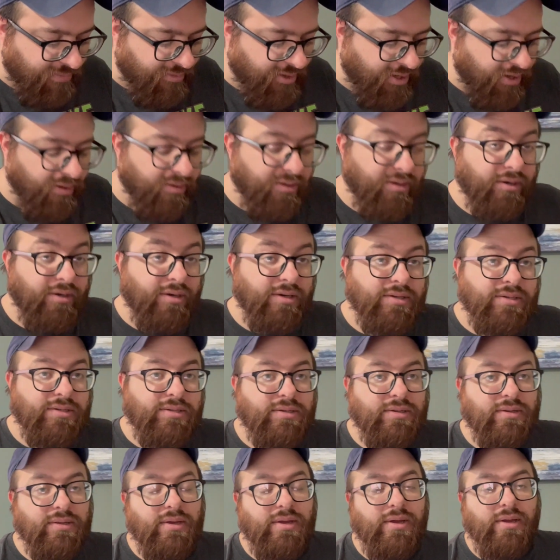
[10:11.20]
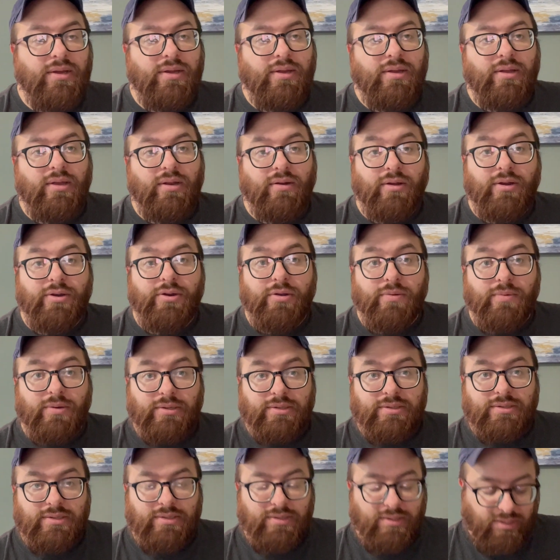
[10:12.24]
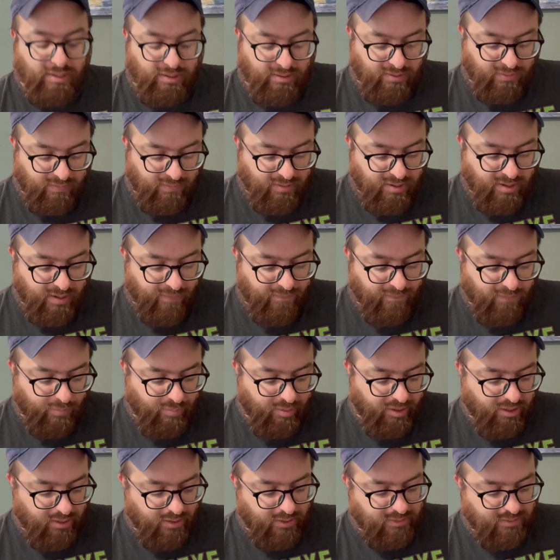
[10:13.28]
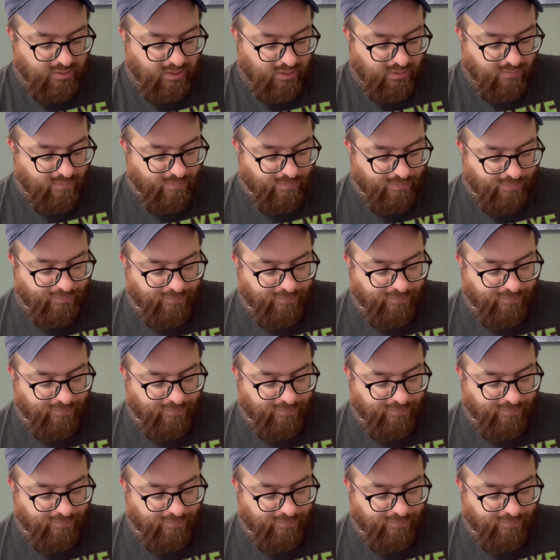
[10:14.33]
characters and a lot of new ones and then kind of flipping on its head.